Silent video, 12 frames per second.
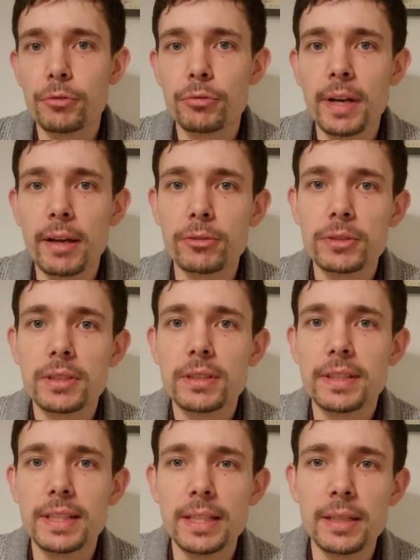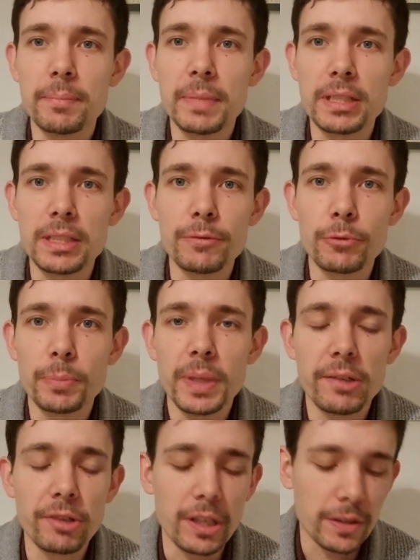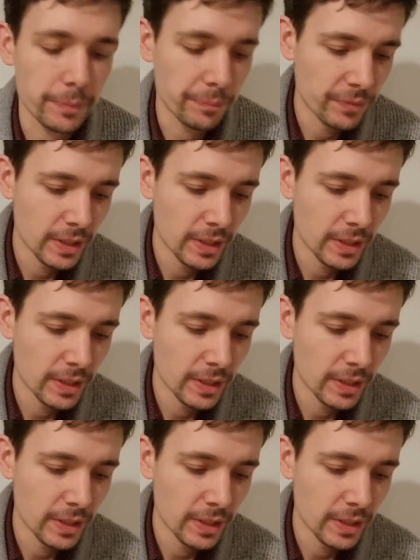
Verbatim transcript: throughout the medieval period.